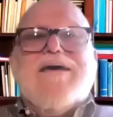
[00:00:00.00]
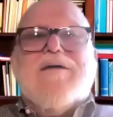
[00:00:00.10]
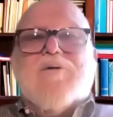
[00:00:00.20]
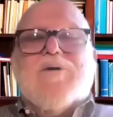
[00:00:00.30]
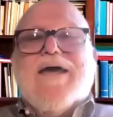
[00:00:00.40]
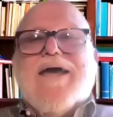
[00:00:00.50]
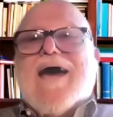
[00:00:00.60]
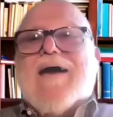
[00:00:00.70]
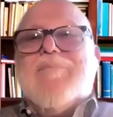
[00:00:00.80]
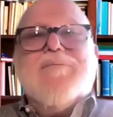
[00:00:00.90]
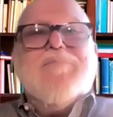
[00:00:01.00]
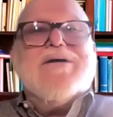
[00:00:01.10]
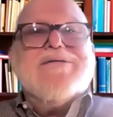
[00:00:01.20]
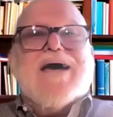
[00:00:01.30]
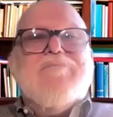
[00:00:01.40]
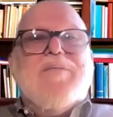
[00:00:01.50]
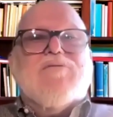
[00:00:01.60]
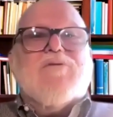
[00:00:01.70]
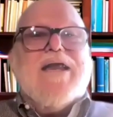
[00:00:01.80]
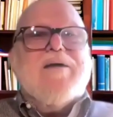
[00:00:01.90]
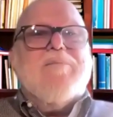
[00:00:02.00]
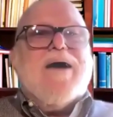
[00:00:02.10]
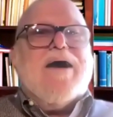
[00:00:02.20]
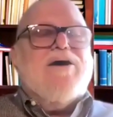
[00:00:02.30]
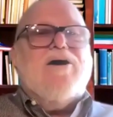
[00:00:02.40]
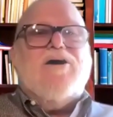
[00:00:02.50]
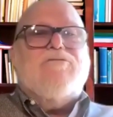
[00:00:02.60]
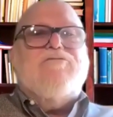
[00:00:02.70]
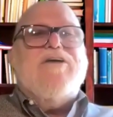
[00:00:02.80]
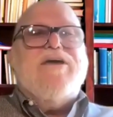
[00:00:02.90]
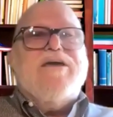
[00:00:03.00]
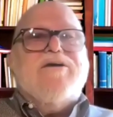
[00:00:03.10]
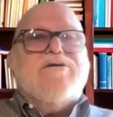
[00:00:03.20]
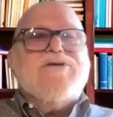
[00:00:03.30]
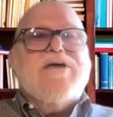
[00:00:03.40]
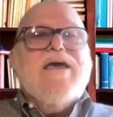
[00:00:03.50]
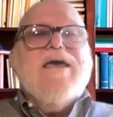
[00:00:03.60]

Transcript: you, I'm really happy because I've been writing about her for years.